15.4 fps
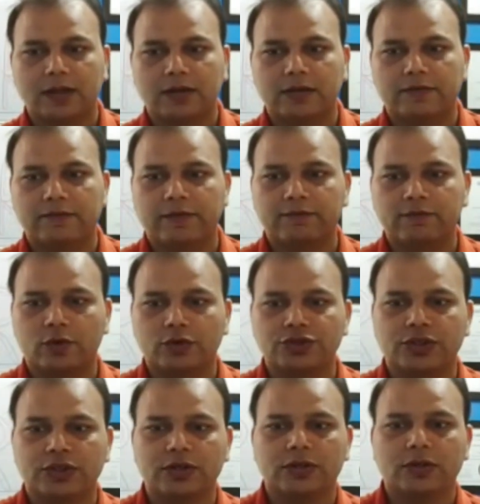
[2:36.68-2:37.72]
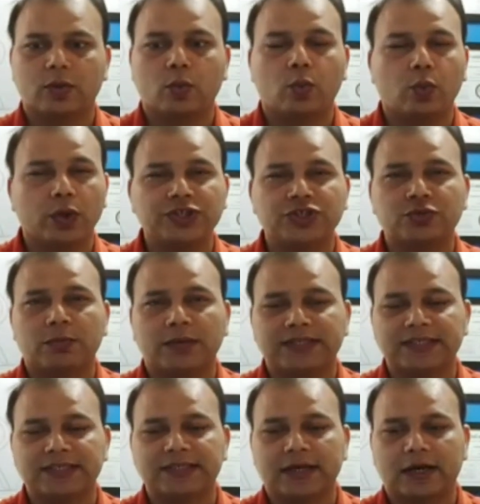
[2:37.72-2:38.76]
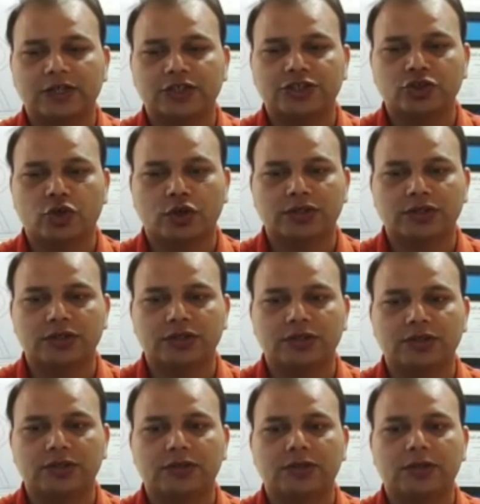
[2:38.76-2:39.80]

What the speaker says: The fifth question, which muscles are shortened